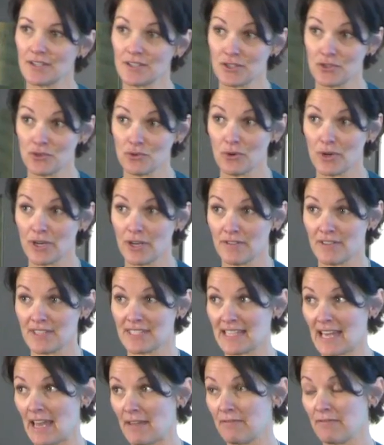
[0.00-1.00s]
a story of the
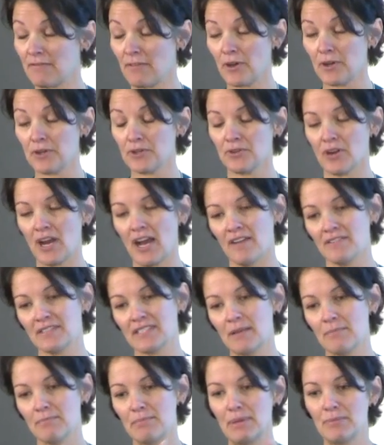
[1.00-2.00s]
same photograph.
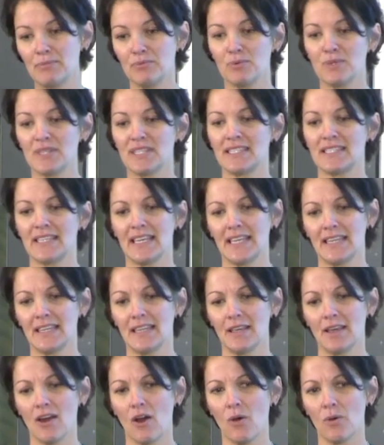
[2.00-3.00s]
Some people would see
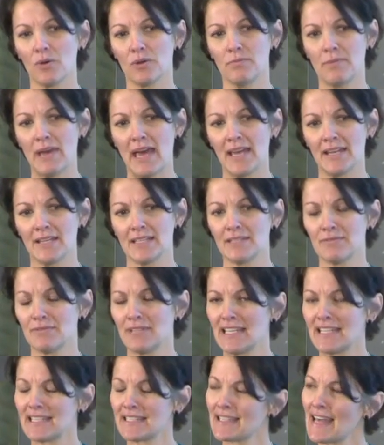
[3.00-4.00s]
the older man as
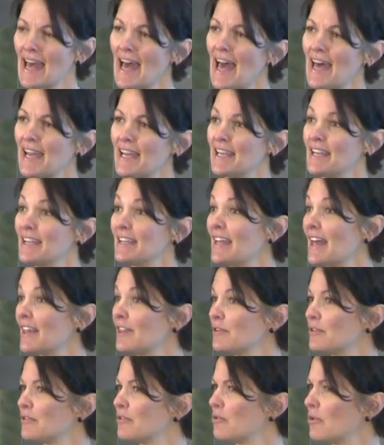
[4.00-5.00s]
really sad, and
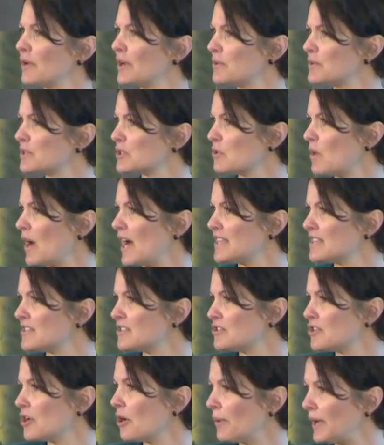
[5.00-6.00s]
another thought he was quite
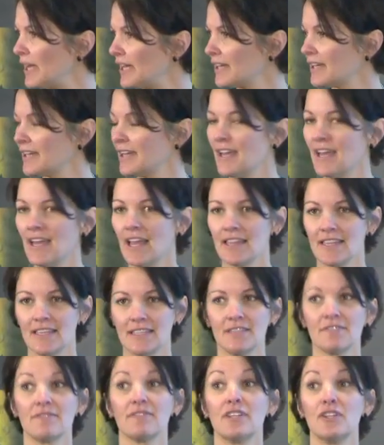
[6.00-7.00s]
stoic. The
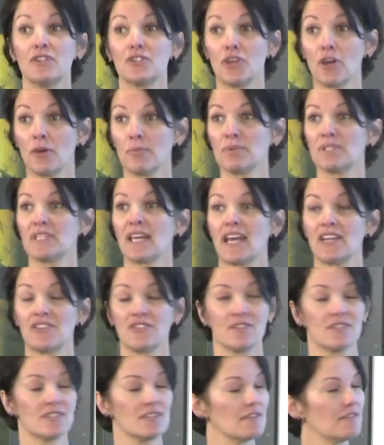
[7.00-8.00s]
different
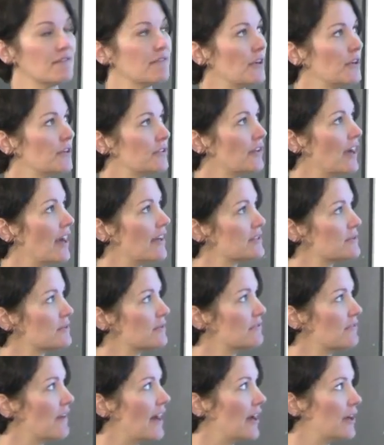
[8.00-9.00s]
interpretations of the photographs
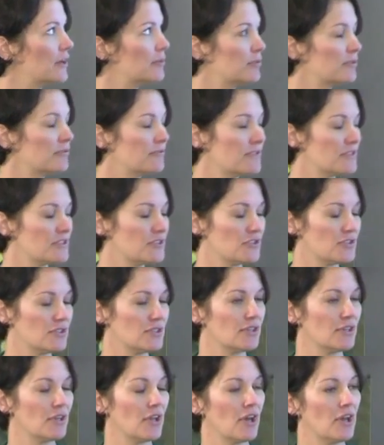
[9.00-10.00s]
was valuable for
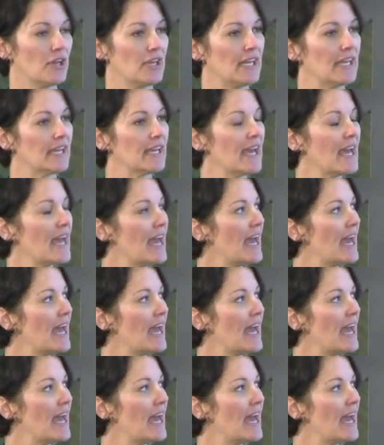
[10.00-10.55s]
student learning.